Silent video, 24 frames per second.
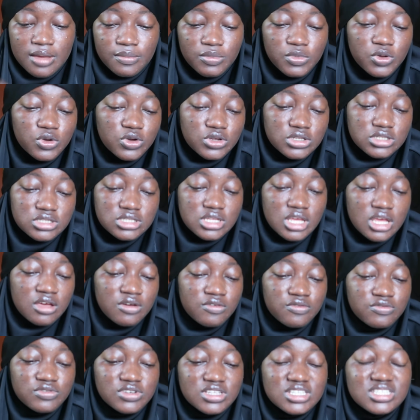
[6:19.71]
because
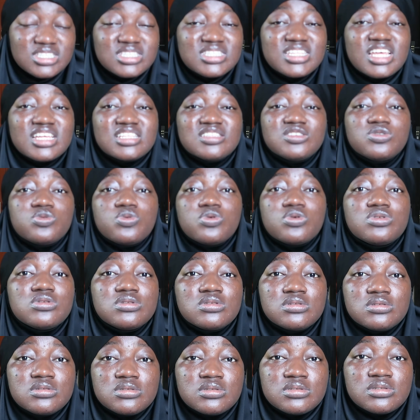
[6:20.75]
this
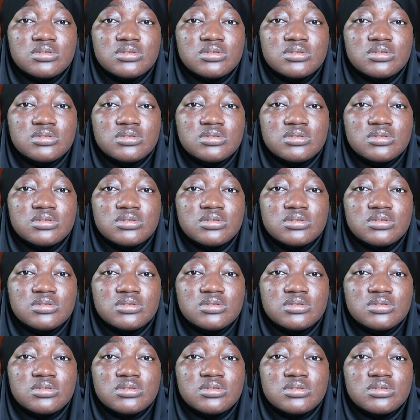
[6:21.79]
31k